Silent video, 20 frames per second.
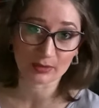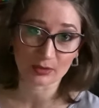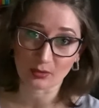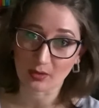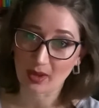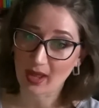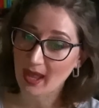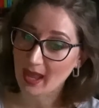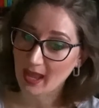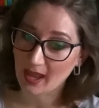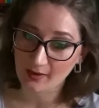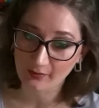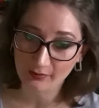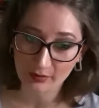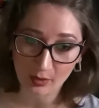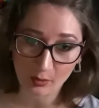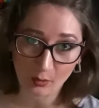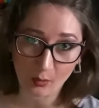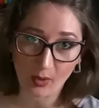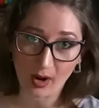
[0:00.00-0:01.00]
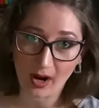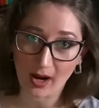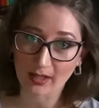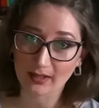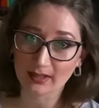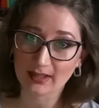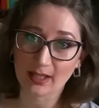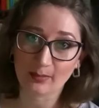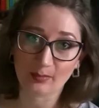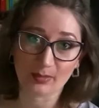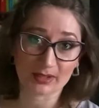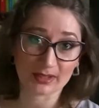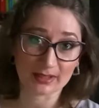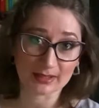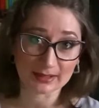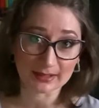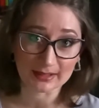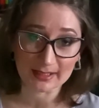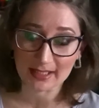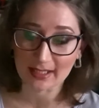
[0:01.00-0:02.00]
to everyone, keep it
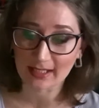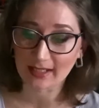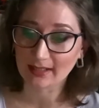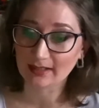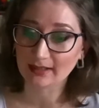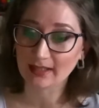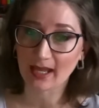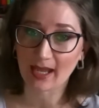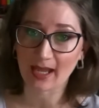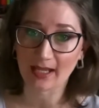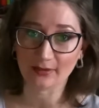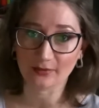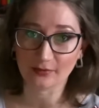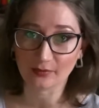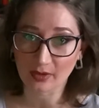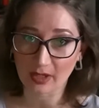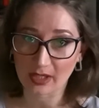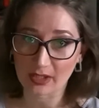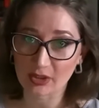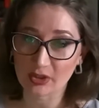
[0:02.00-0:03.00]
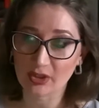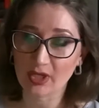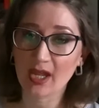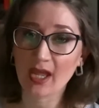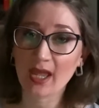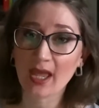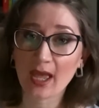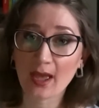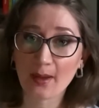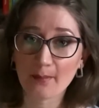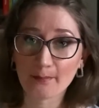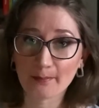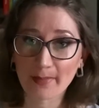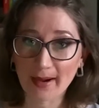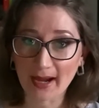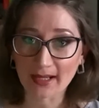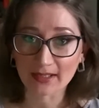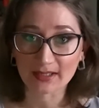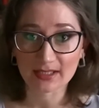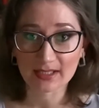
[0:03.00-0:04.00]
clean and fresh.
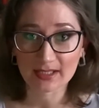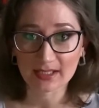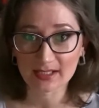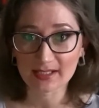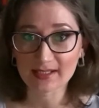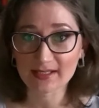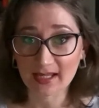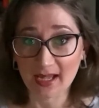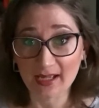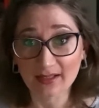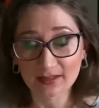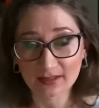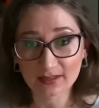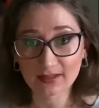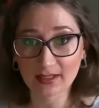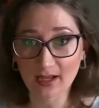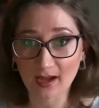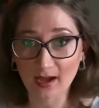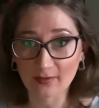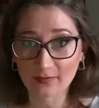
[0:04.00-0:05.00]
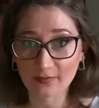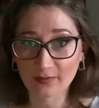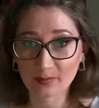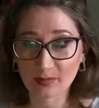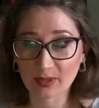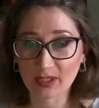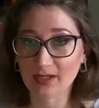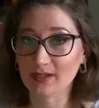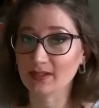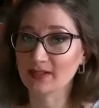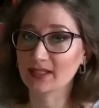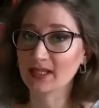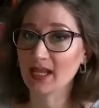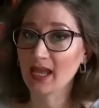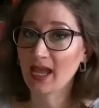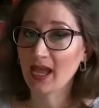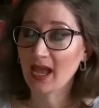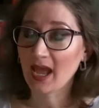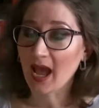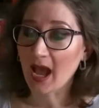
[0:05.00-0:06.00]
But is that enough? Because
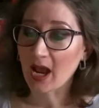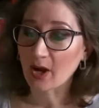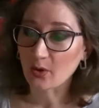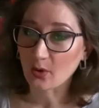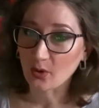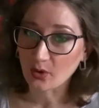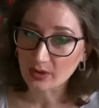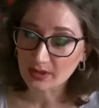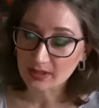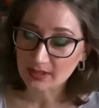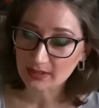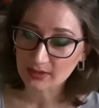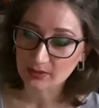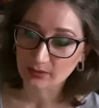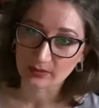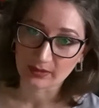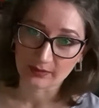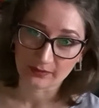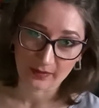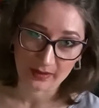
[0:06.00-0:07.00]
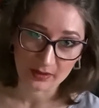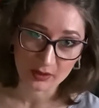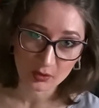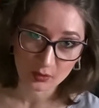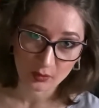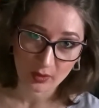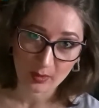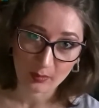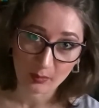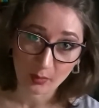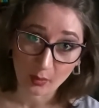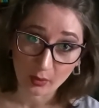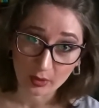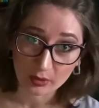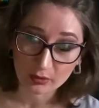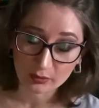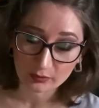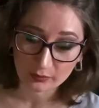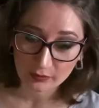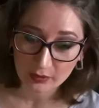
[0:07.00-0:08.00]
according to the Feng Shui
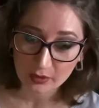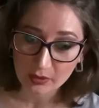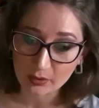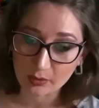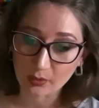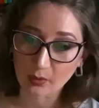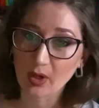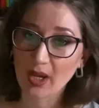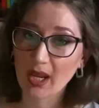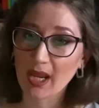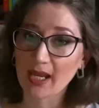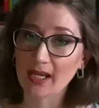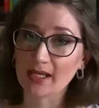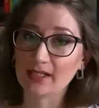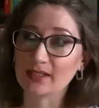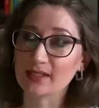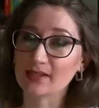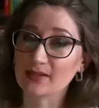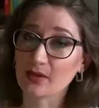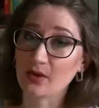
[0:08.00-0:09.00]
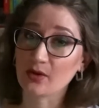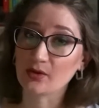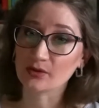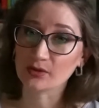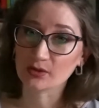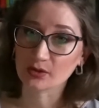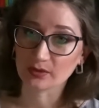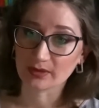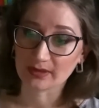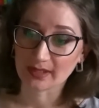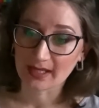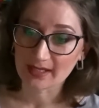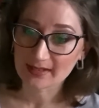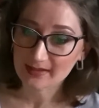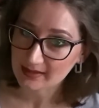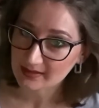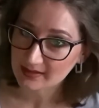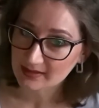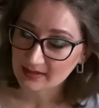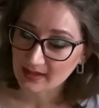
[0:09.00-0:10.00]
point of view, it is also
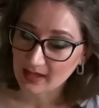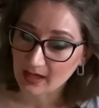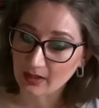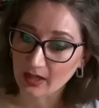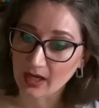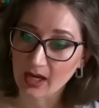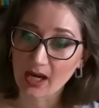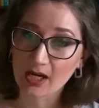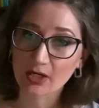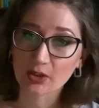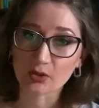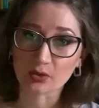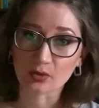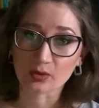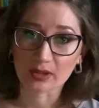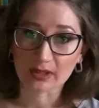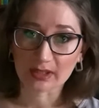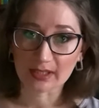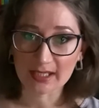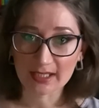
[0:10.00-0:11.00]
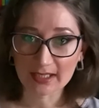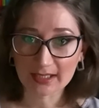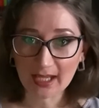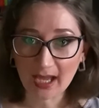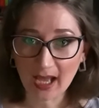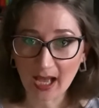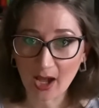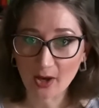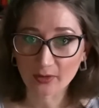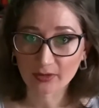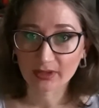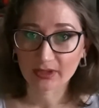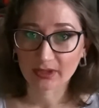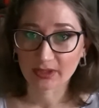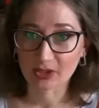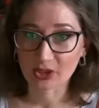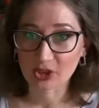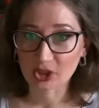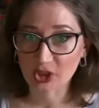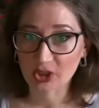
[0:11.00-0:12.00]
necessary to clean out
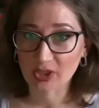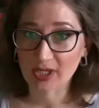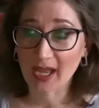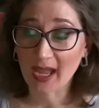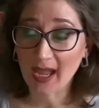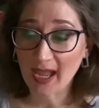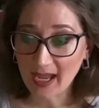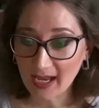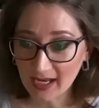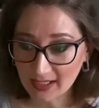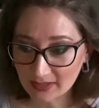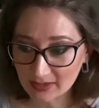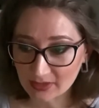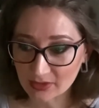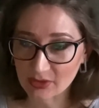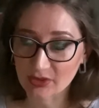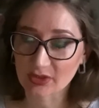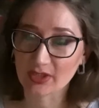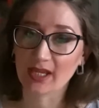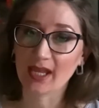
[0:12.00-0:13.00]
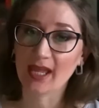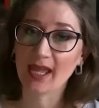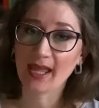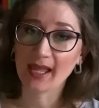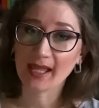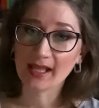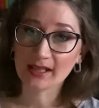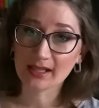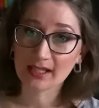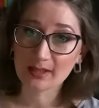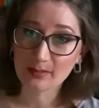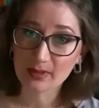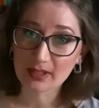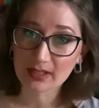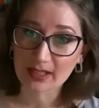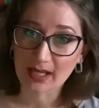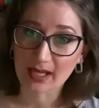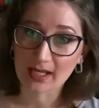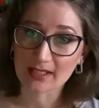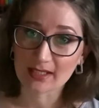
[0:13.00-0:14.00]
the Qi energy,
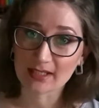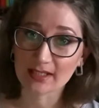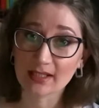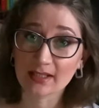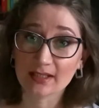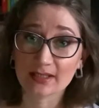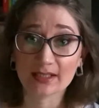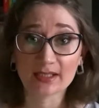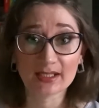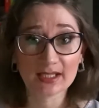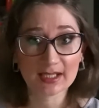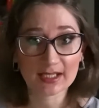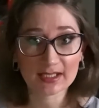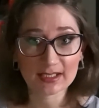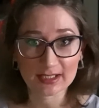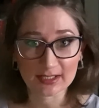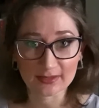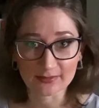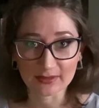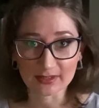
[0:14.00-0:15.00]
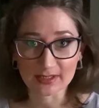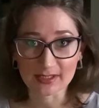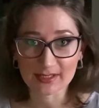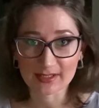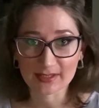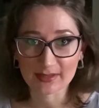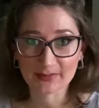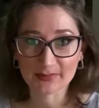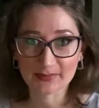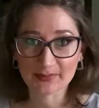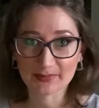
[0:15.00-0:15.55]
eliminating the negativeness.